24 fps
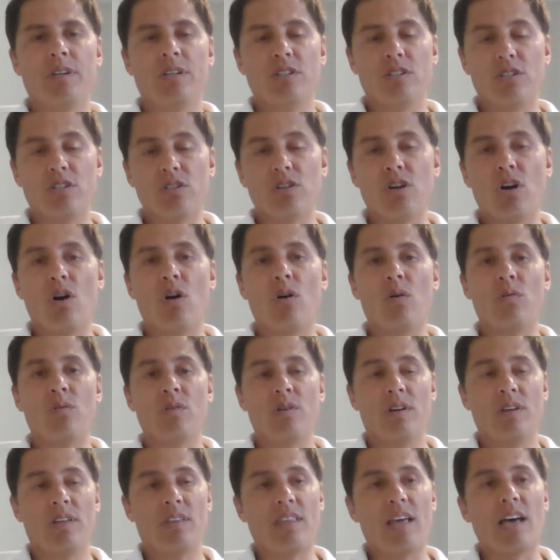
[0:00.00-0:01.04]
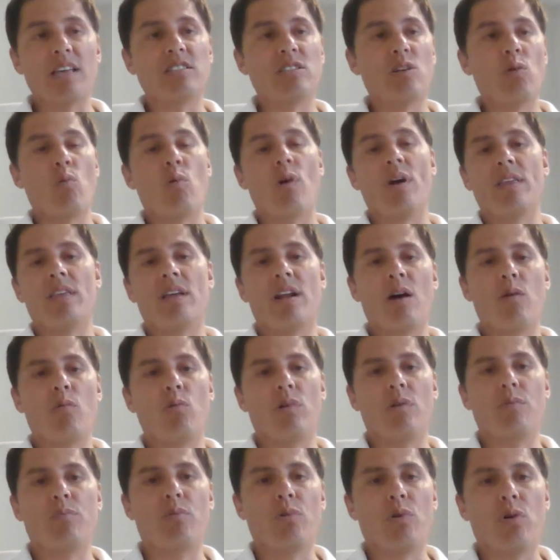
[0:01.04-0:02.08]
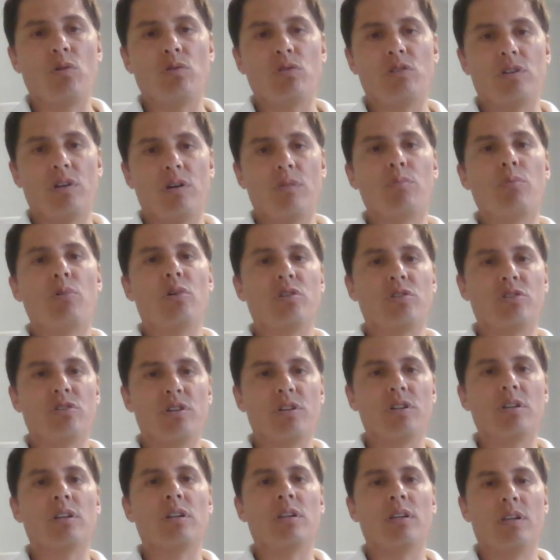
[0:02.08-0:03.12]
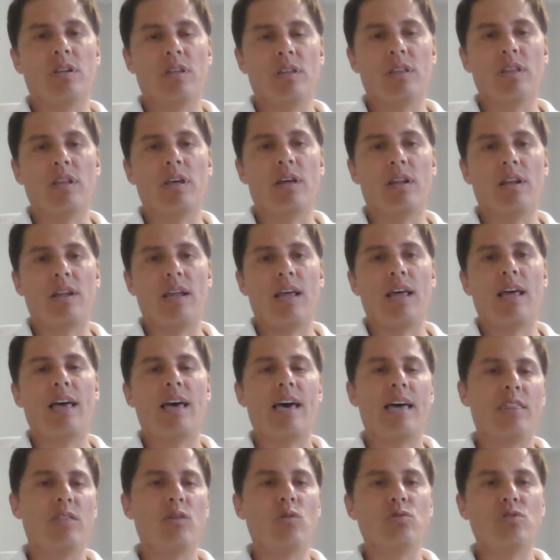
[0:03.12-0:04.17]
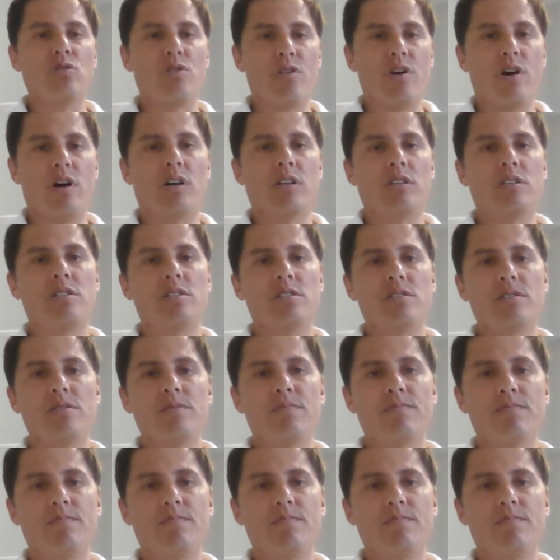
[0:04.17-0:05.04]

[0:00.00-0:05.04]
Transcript: So that's the way that I would approach a person that had those thoughts.